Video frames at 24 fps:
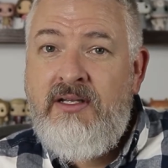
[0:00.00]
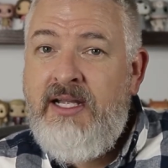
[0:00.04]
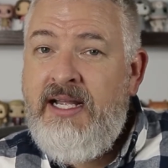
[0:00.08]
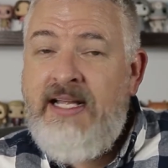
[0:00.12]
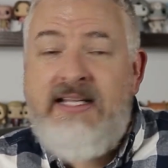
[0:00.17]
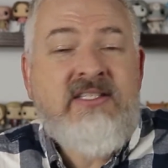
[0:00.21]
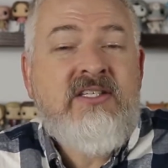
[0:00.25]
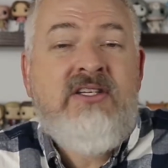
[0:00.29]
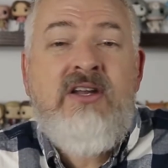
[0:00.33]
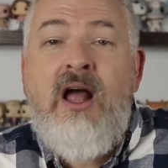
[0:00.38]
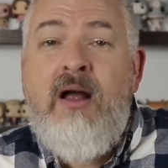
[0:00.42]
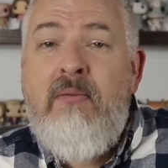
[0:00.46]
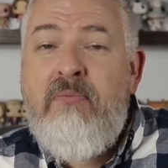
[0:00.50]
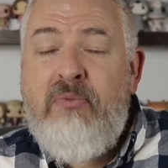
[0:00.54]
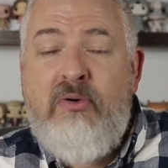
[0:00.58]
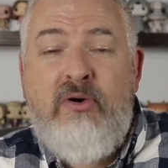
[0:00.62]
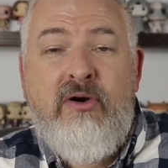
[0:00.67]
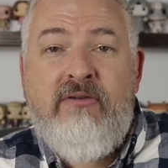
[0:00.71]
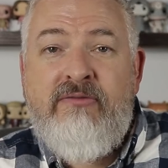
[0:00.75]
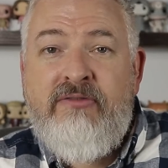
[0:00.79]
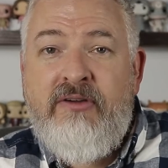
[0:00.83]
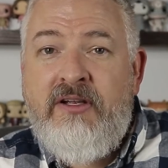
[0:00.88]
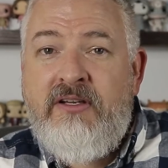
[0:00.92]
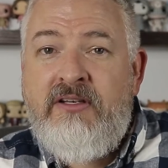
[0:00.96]
It's not
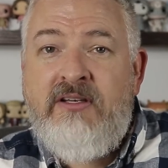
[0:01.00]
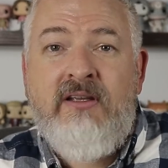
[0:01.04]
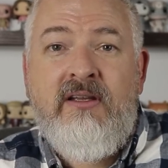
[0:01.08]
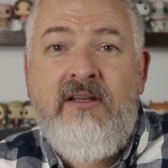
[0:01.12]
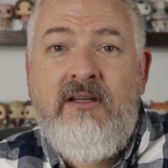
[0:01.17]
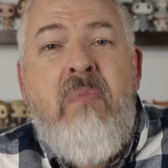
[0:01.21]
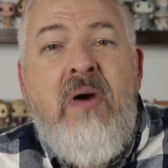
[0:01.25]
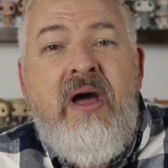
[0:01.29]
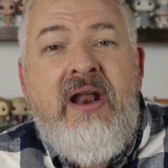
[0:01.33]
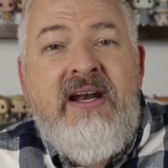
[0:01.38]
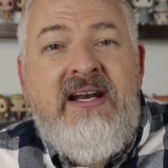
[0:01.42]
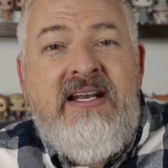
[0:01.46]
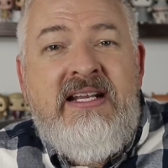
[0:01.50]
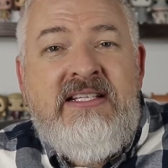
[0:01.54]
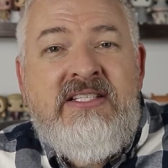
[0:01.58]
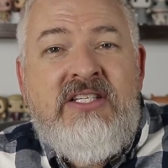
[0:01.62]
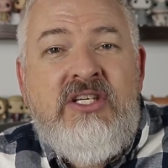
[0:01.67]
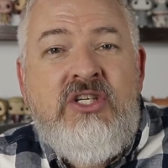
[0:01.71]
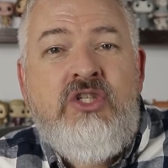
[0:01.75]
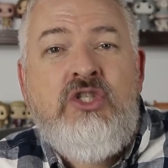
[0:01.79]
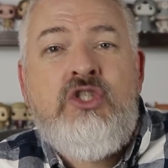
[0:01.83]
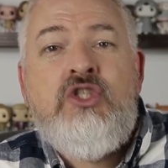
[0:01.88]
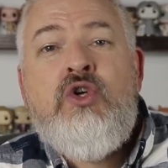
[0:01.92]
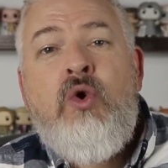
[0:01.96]
perfect, but it is
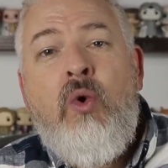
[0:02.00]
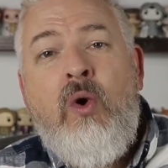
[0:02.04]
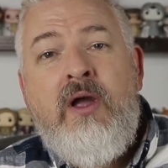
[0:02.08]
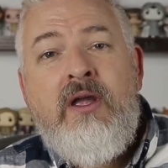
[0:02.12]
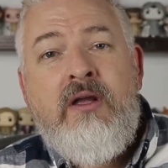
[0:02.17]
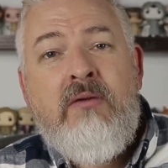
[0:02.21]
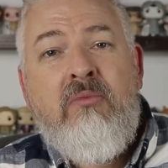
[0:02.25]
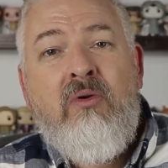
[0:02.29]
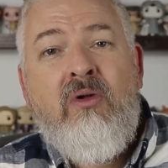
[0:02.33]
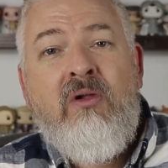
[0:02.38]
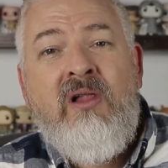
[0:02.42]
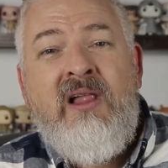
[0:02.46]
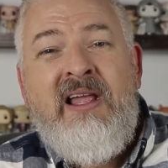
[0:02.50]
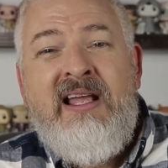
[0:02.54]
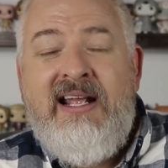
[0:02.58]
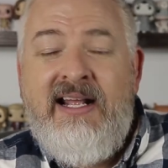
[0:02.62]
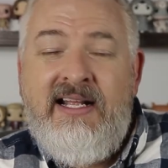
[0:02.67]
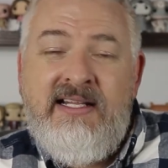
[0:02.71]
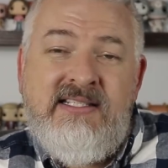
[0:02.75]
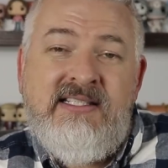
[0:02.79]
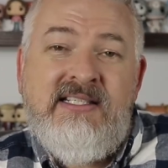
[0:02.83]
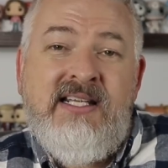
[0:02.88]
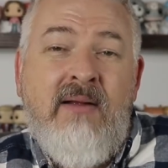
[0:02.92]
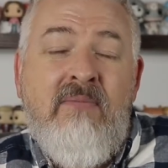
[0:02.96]
enjoyable
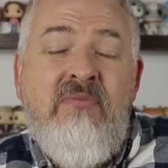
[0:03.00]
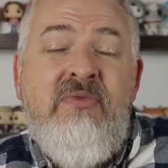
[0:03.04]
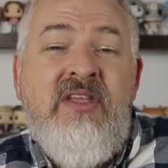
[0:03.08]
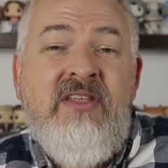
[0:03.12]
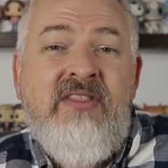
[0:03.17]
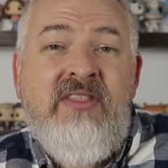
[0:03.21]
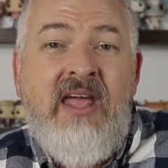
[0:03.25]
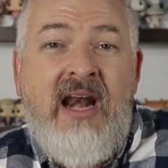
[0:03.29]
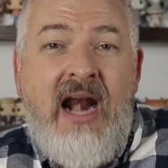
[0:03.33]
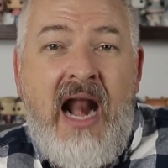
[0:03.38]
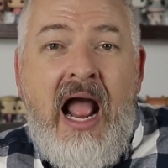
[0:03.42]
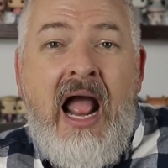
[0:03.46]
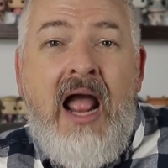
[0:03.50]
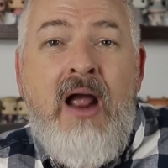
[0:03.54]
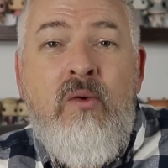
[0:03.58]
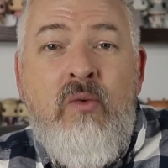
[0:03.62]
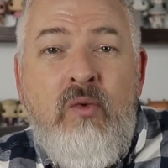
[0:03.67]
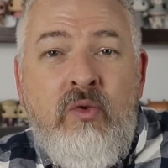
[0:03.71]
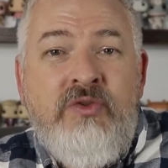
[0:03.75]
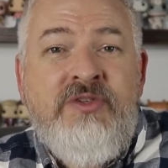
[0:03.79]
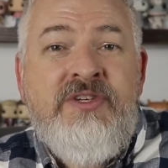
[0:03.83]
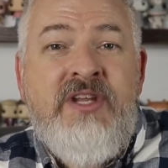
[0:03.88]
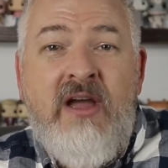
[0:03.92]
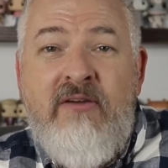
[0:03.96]
and something that I
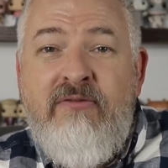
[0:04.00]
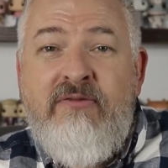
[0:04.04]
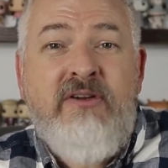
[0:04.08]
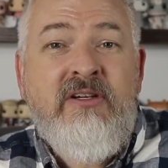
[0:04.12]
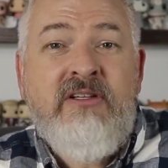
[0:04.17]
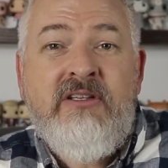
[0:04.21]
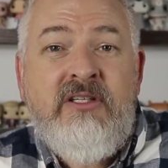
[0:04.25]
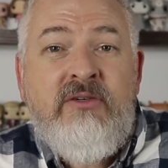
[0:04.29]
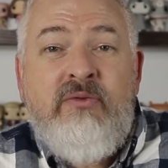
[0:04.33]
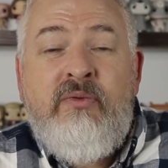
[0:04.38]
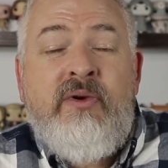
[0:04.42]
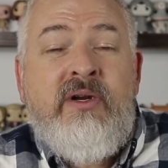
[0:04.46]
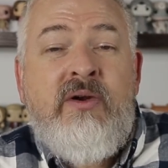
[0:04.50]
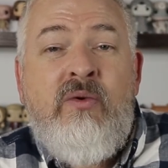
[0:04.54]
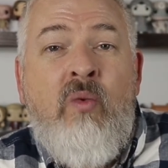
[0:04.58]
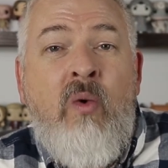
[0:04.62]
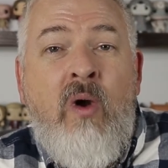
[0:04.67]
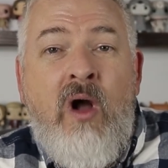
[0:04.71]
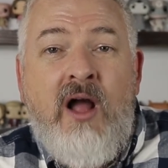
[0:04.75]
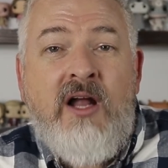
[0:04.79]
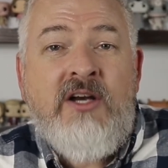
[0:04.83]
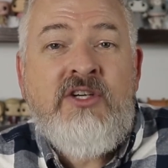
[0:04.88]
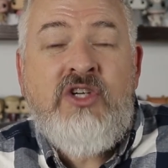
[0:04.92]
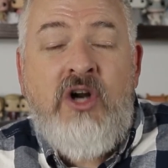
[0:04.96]
will definitely
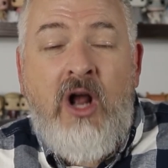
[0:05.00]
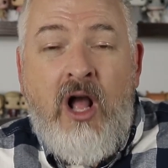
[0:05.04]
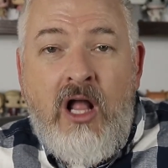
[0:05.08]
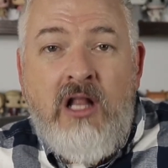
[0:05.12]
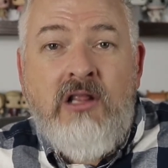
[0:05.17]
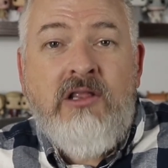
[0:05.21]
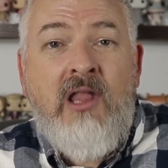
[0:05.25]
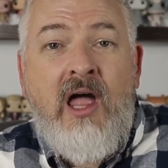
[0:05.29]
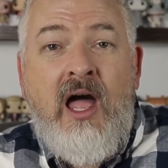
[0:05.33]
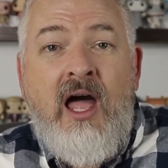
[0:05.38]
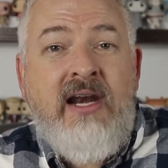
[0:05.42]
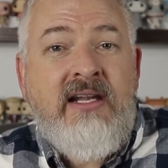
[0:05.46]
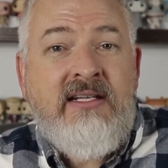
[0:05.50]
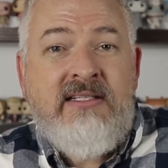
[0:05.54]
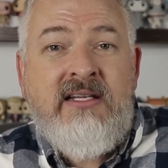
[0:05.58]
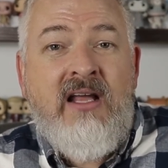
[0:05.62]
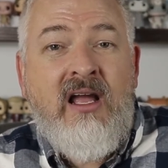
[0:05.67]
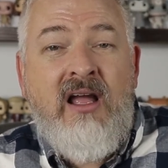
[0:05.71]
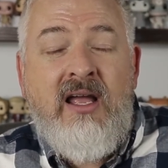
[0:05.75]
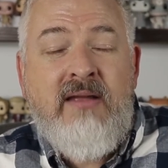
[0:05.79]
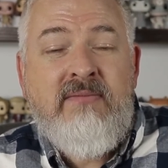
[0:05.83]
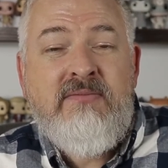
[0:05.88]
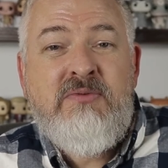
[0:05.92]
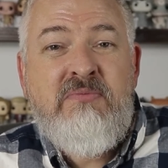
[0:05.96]
rewatch a lot of
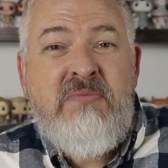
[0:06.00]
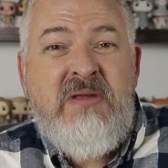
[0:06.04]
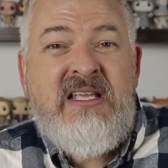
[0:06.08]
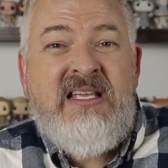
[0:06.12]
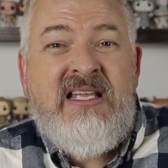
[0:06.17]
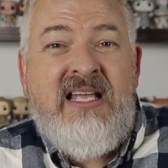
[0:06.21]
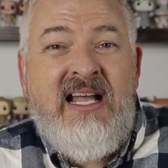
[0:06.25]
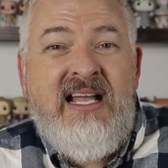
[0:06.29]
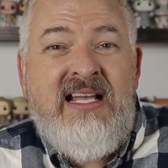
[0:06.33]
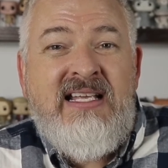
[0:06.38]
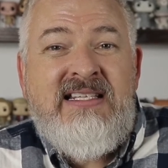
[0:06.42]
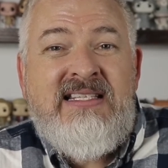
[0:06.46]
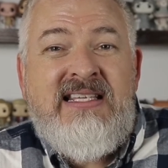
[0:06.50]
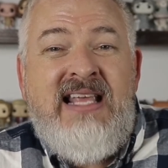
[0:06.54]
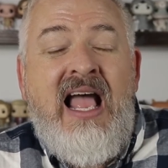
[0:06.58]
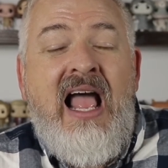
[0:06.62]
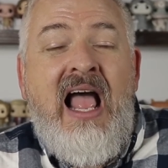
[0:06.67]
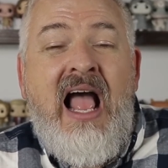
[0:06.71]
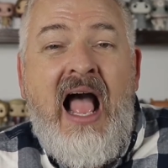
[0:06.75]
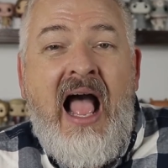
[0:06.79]
times because